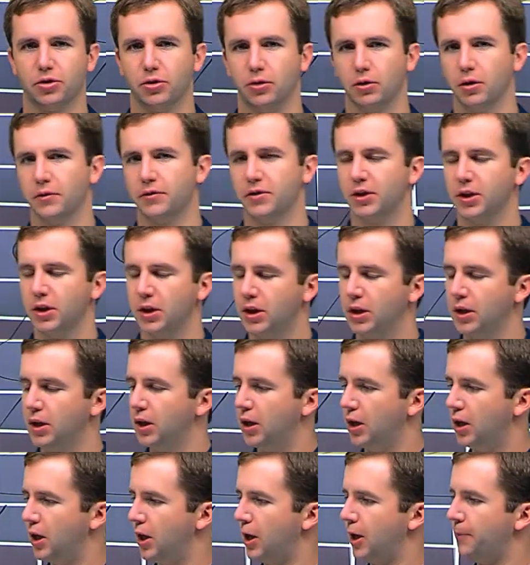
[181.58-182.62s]
serves
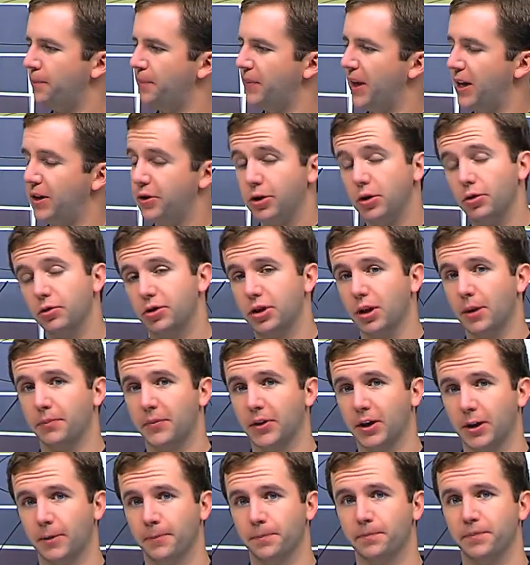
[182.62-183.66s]
and do
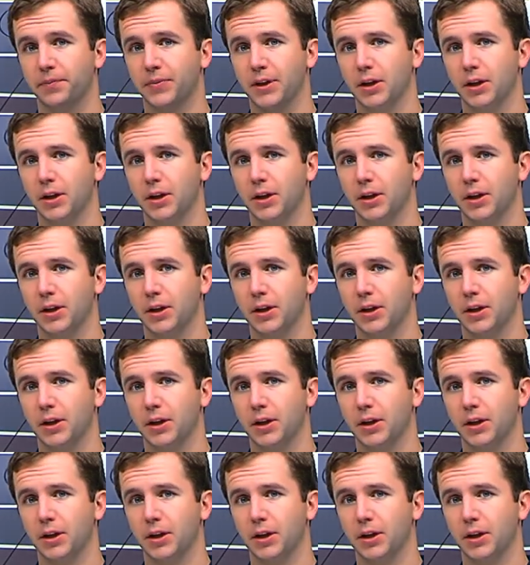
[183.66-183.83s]
something